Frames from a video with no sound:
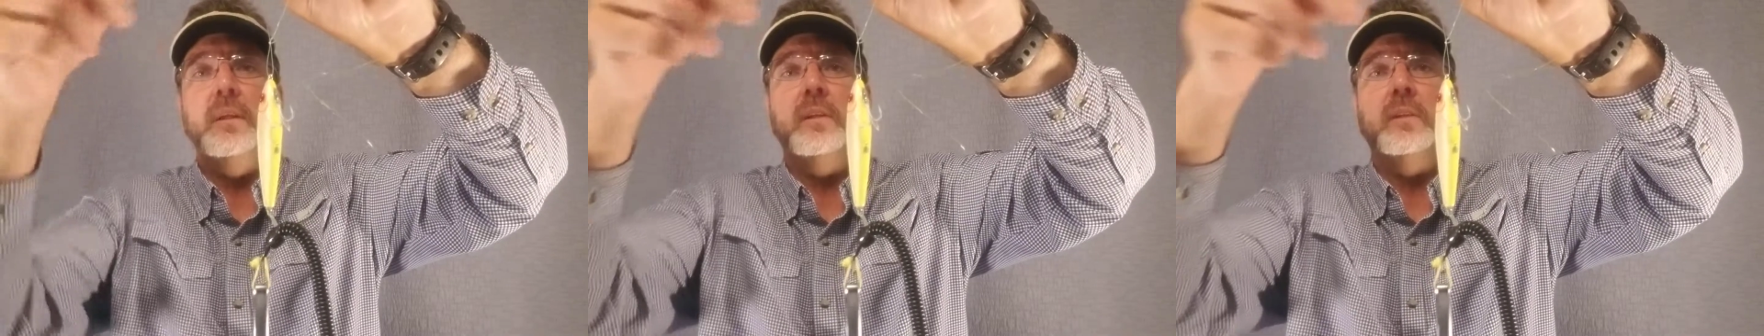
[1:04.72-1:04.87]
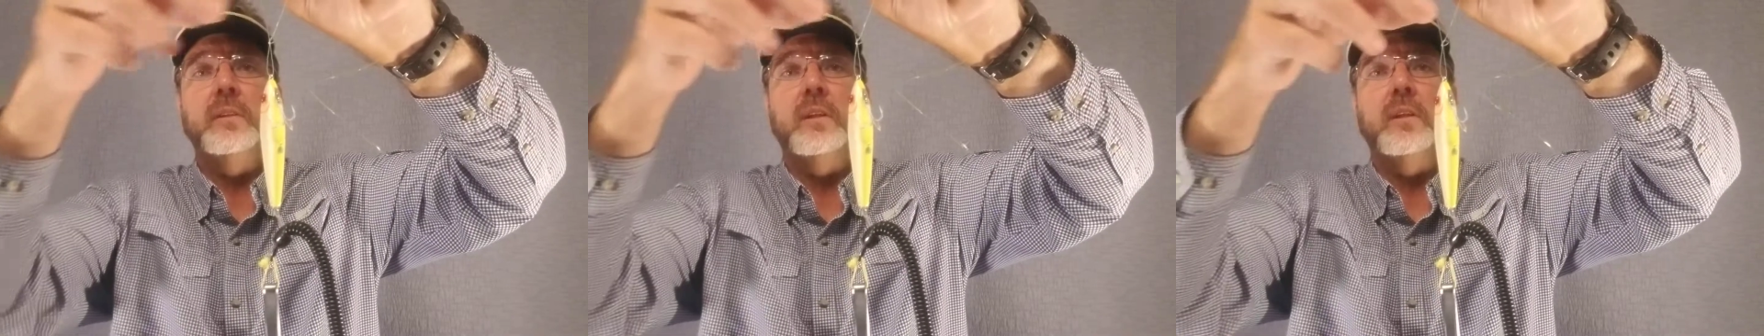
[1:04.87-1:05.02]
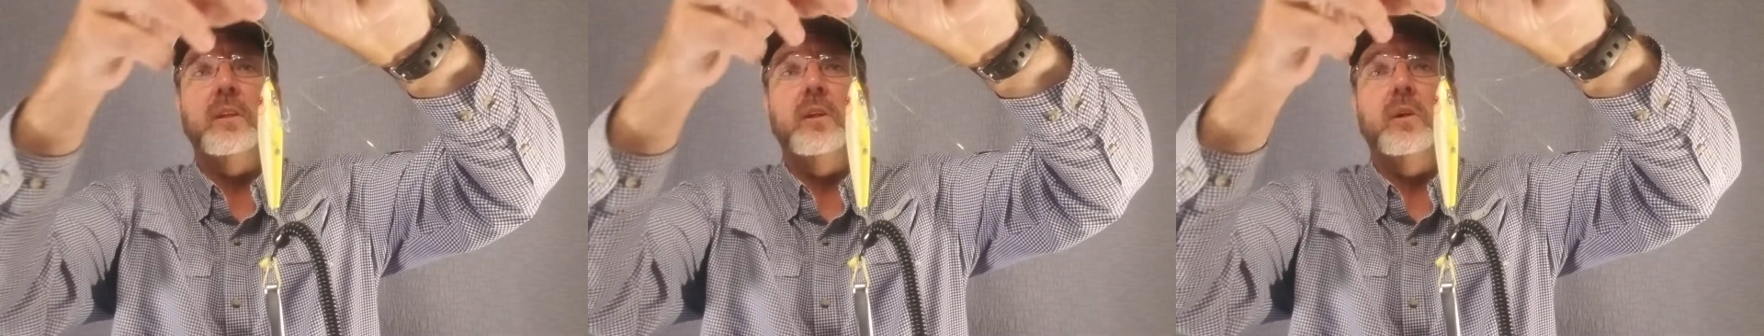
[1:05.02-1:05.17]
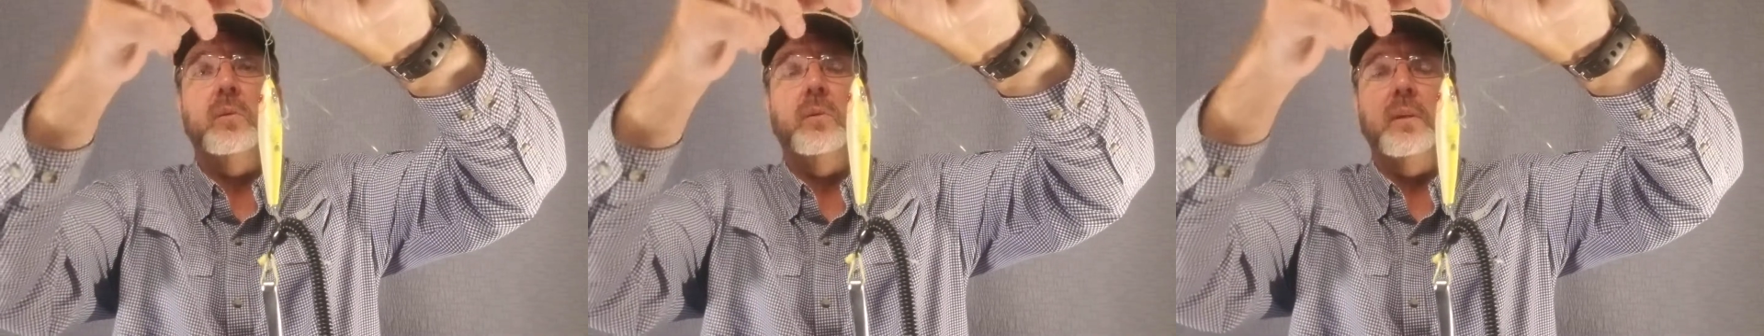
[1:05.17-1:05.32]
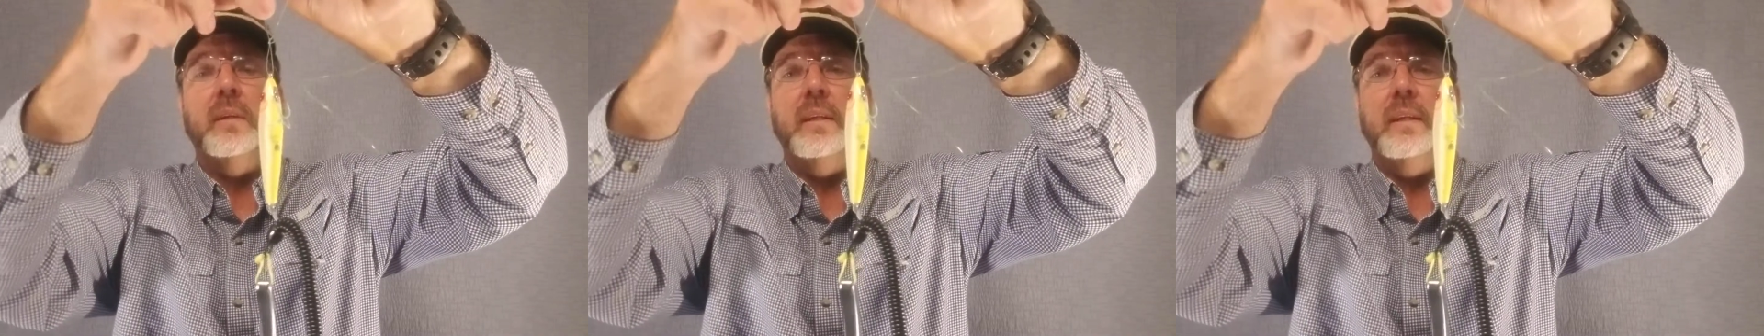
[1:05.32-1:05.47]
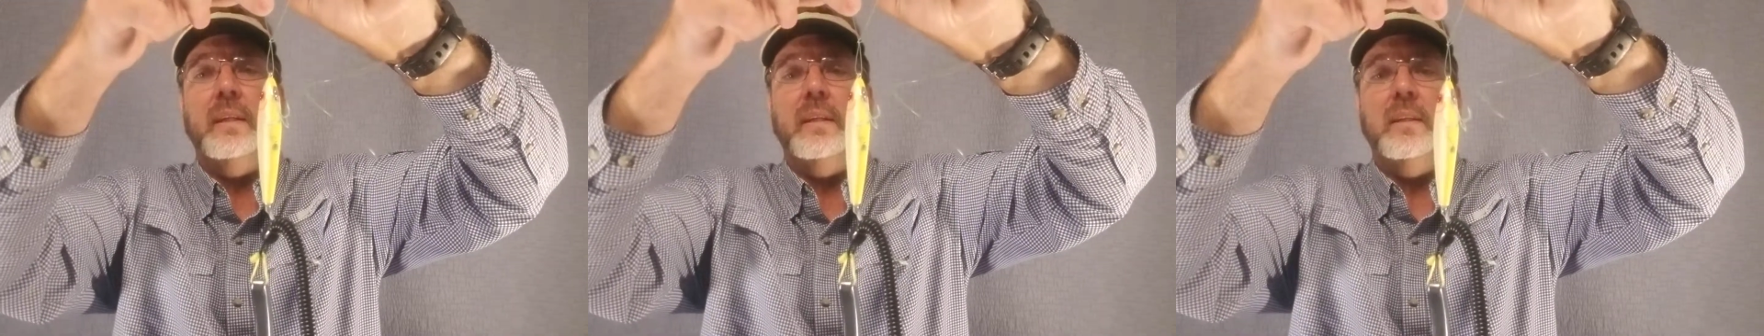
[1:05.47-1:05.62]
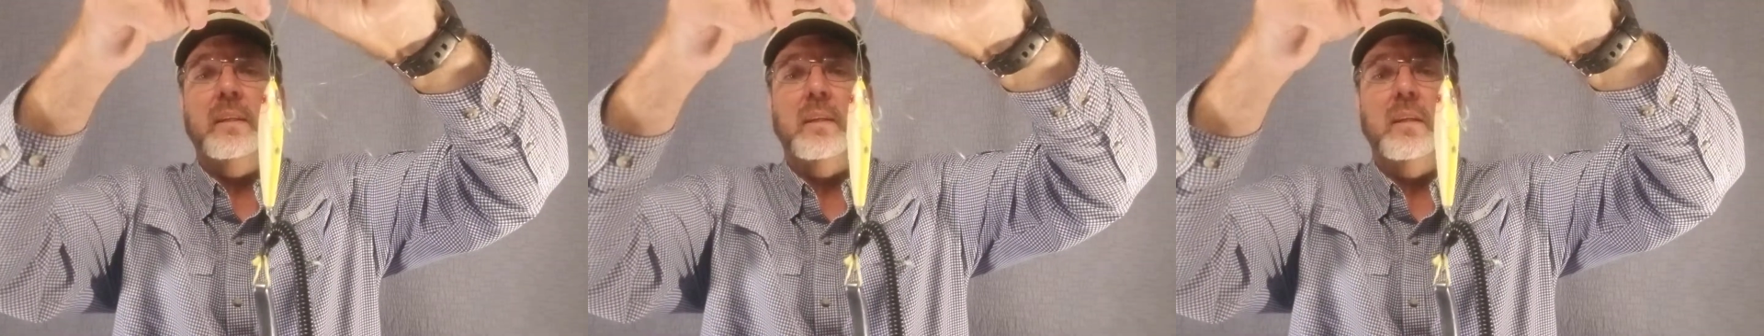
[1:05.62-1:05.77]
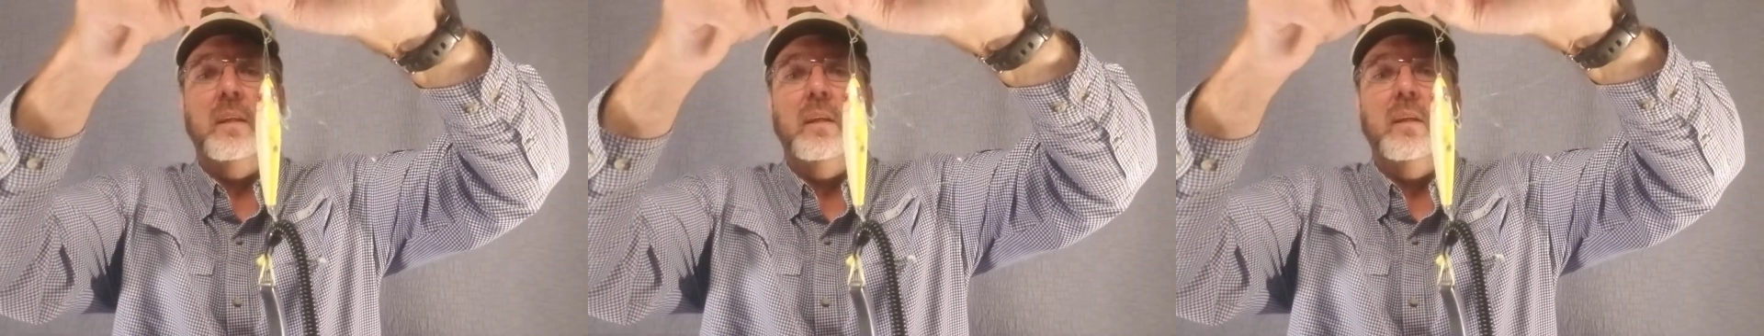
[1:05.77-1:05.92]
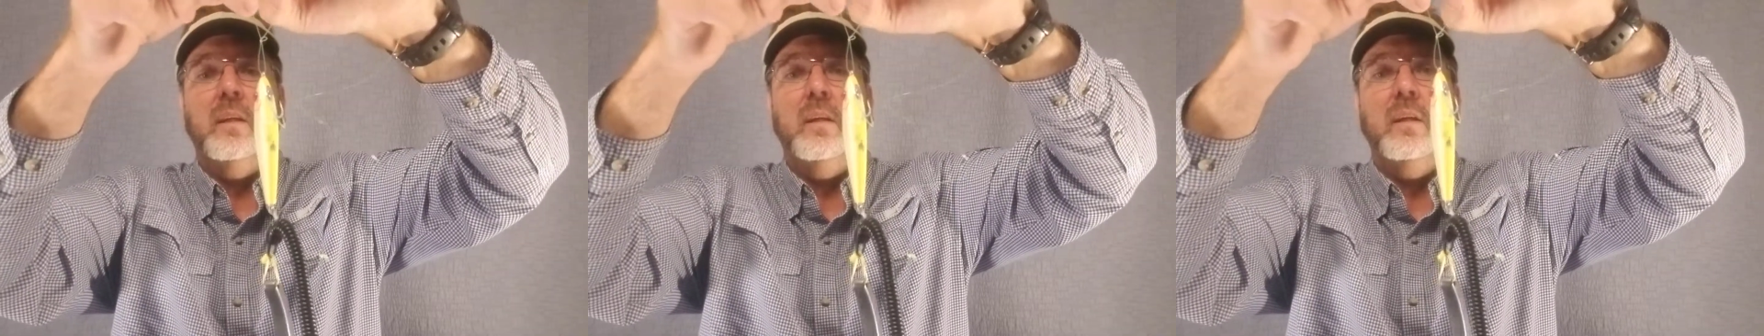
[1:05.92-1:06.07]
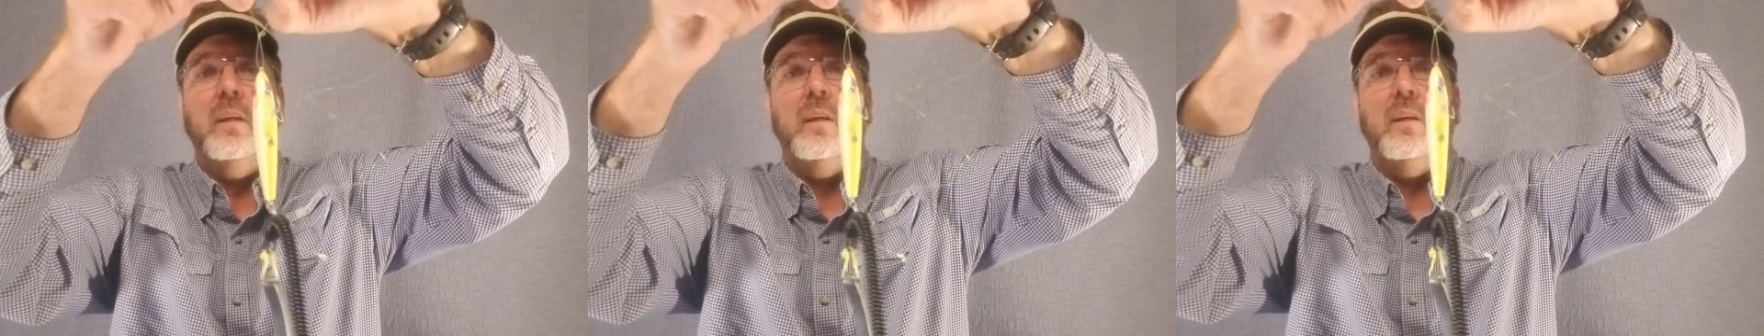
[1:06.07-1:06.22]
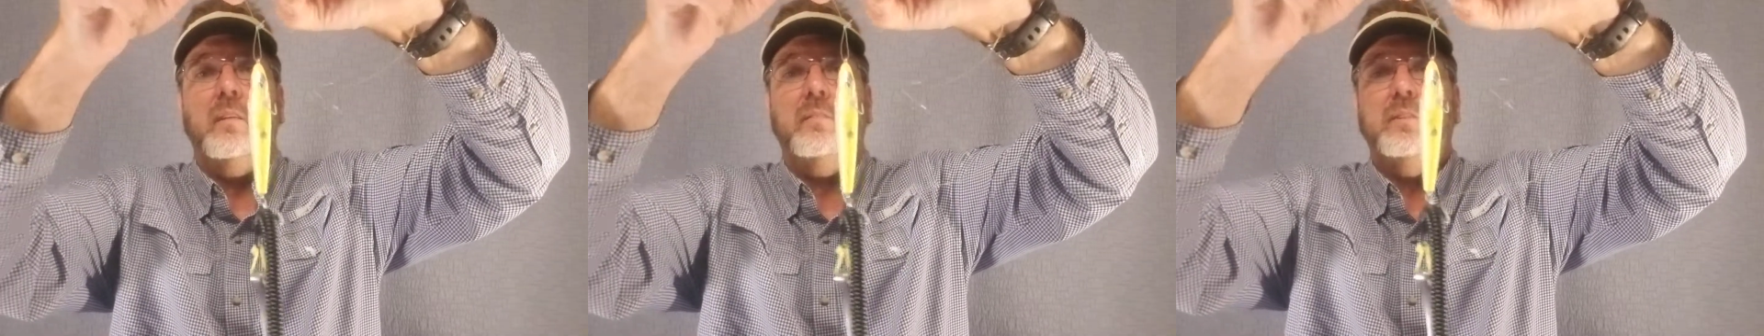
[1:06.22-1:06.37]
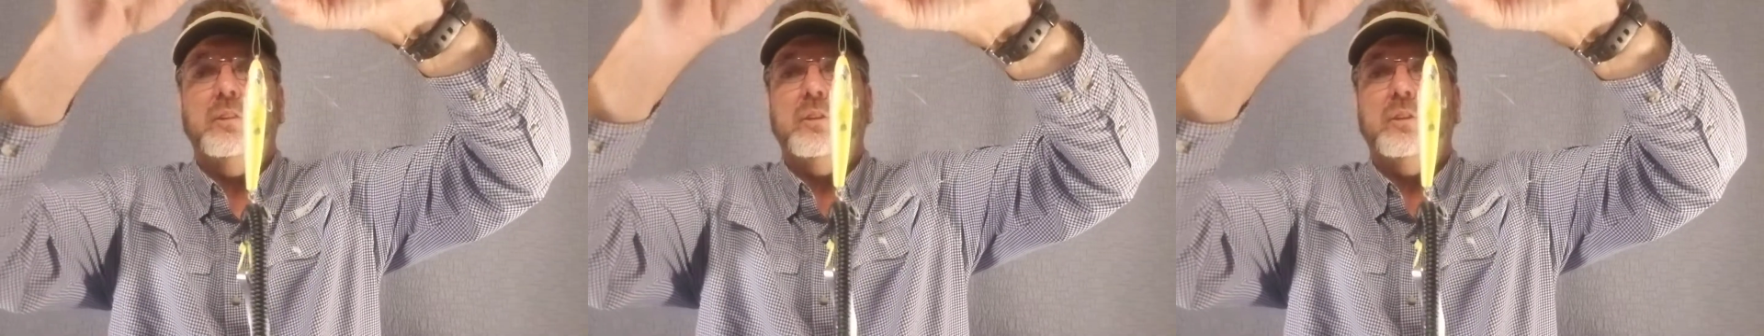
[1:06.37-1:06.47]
on the lower end of